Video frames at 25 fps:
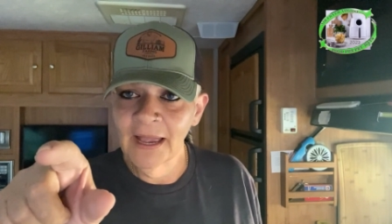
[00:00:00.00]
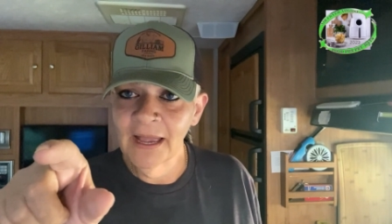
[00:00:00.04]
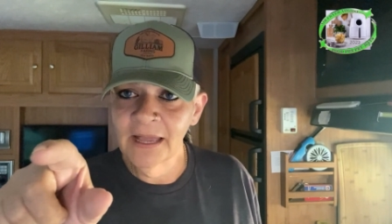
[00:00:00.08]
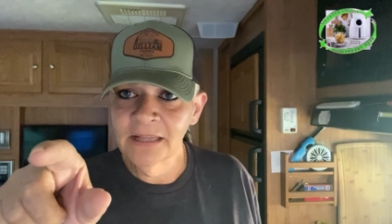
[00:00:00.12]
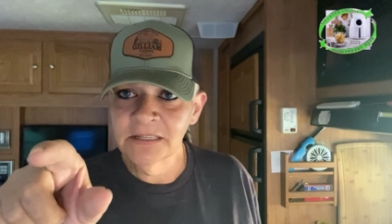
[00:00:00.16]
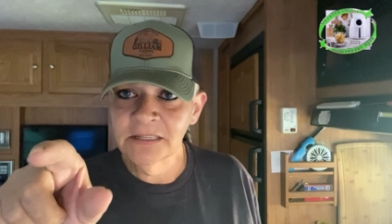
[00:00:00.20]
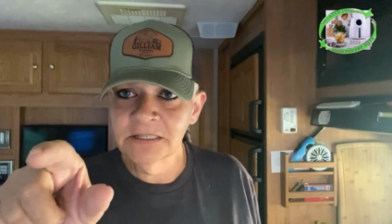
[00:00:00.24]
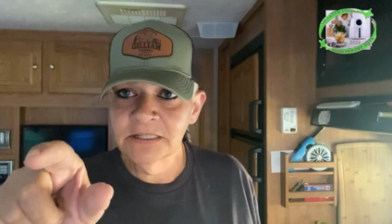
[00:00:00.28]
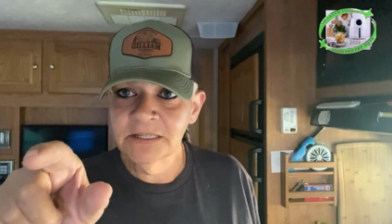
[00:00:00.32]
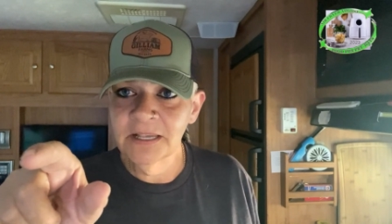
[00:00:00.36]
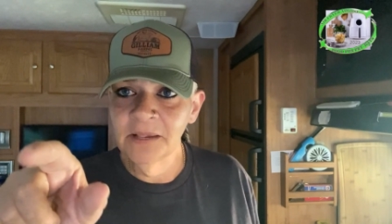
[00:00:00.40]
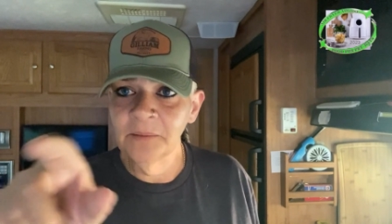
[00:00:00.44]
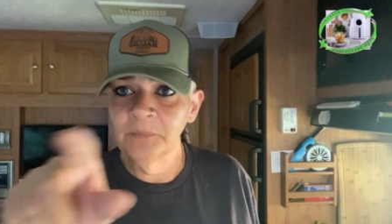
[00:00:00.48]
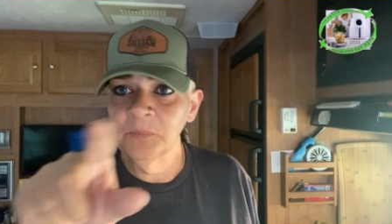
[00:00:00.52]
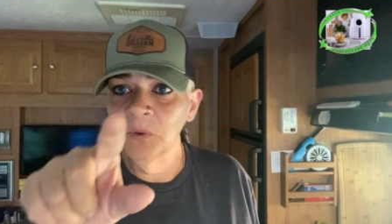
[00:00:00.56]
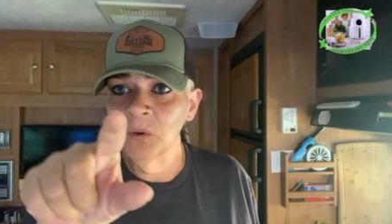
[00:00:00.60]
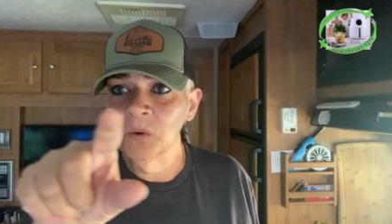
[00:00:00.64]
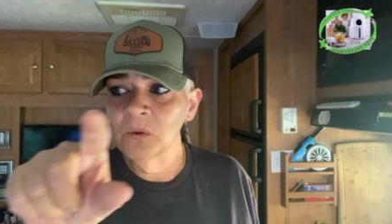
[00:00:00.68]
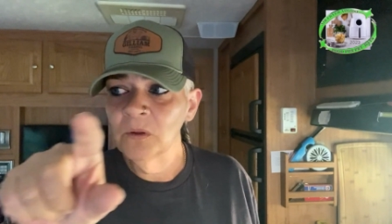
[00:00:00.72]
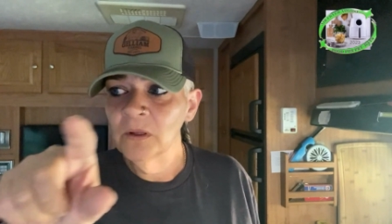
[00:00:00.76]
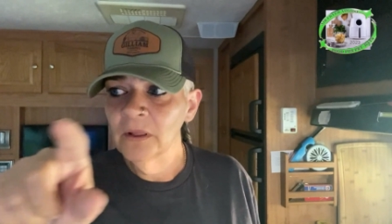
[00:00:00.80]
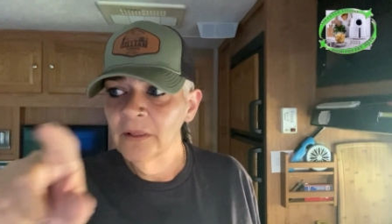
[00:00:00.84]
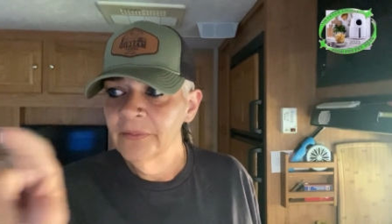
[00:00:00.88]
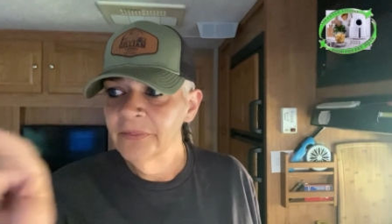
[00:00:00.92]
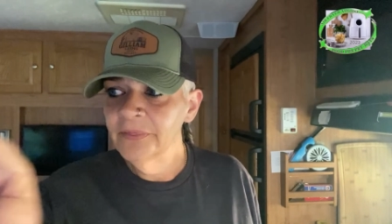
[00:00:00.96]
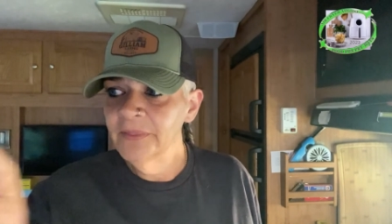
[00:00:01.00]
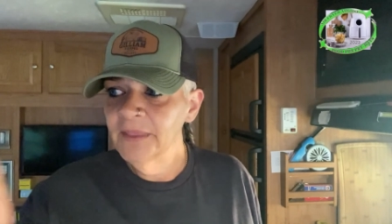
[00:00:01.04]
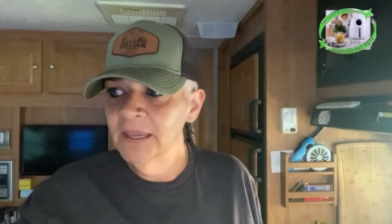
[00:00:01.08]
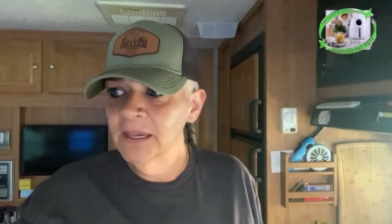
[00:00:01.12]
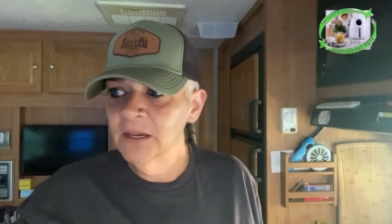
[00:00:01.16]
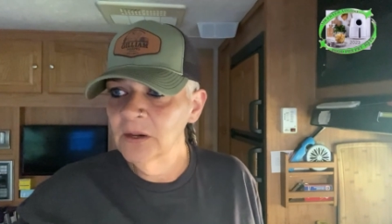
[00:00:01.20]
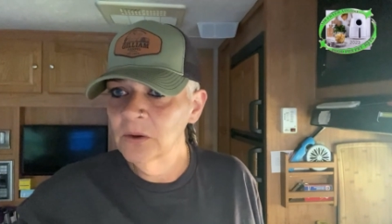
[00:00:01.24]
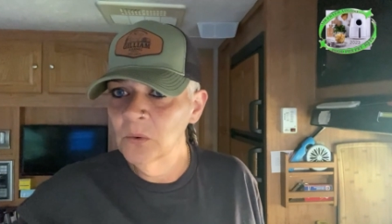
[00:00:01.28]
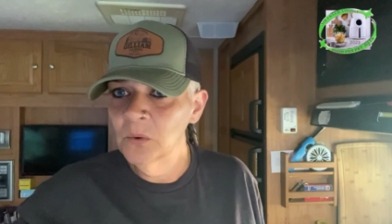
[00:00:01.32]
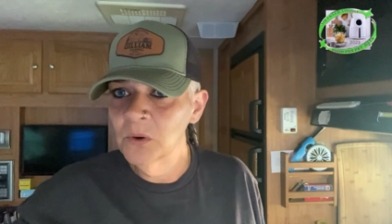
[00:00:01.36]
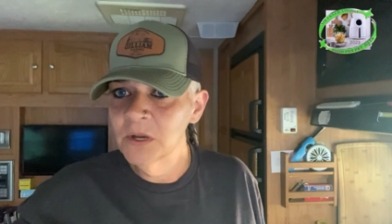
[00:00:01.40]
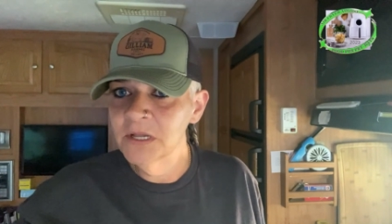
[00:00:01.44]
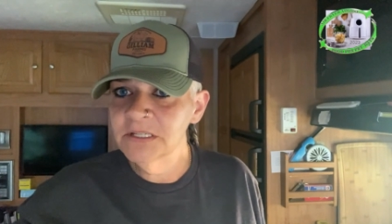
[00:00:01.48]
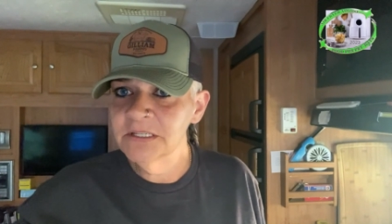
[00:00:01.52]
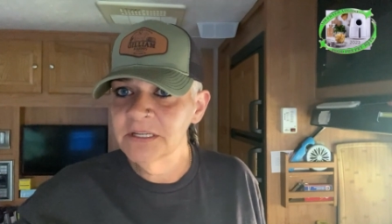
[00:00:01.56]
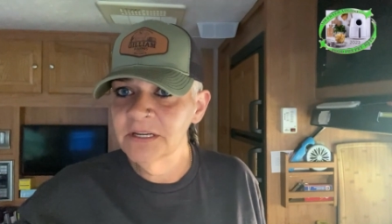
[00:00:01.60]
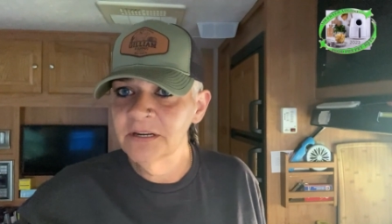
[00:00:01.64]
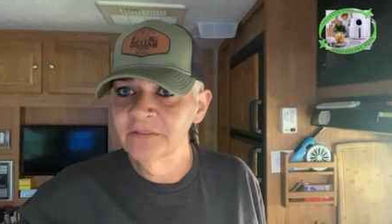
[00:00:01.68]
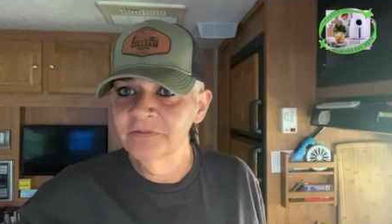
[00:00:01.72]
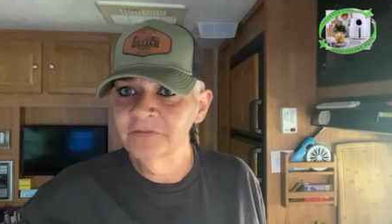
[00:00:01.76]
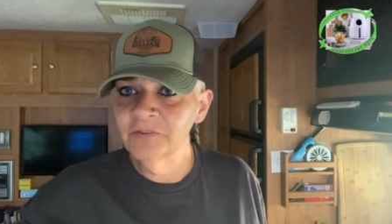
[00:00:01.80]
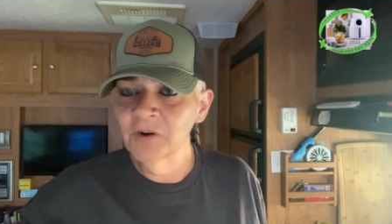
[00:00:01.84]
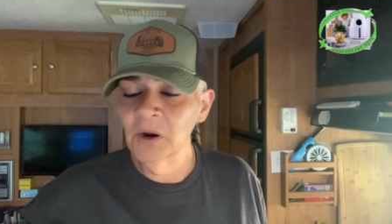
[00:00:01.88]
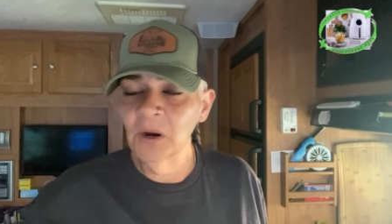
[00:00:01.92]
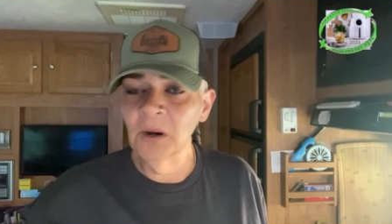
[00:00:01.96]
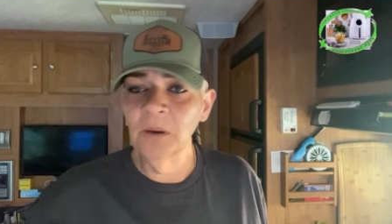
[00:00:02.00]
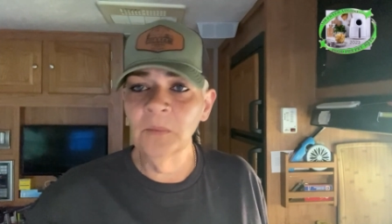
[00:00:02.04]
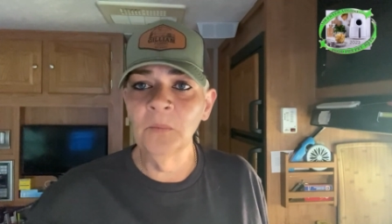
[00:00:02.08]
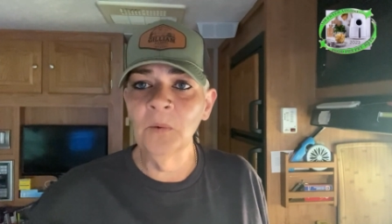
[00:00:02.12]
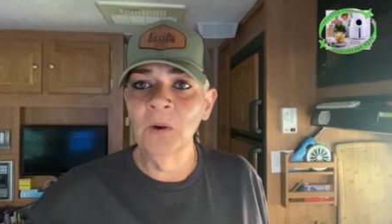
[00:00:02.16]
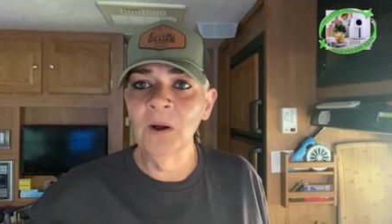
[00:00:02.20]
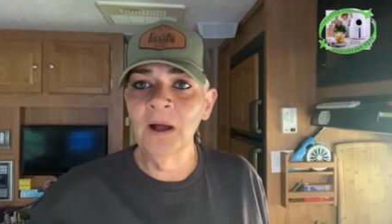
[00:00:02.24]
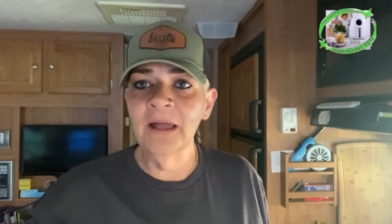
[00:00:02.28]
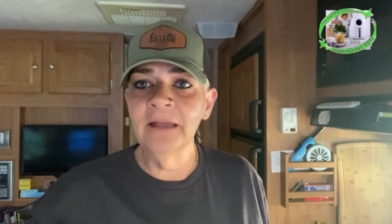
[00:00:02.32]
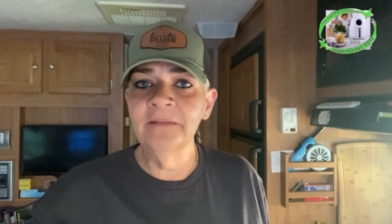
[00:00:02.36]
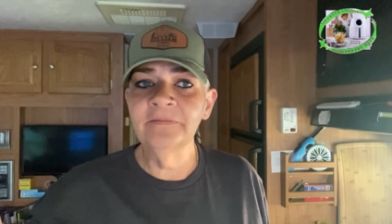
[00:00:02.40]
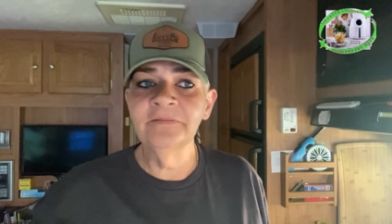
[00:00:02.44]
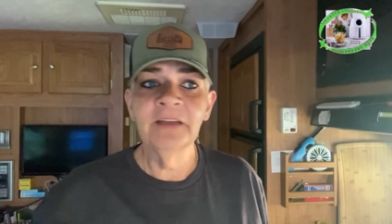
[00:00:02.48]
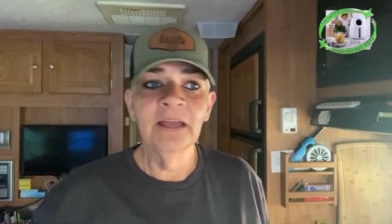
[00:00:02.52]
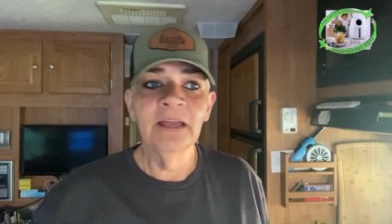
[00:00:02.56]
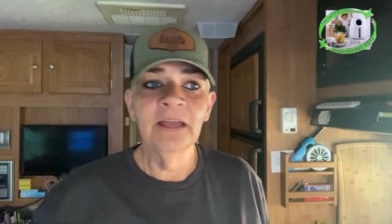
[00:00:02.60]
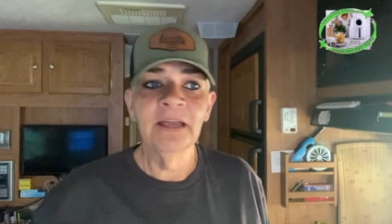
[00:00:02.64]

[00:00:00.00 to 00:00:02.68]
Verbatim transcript: at symbol the inquisitive farm wife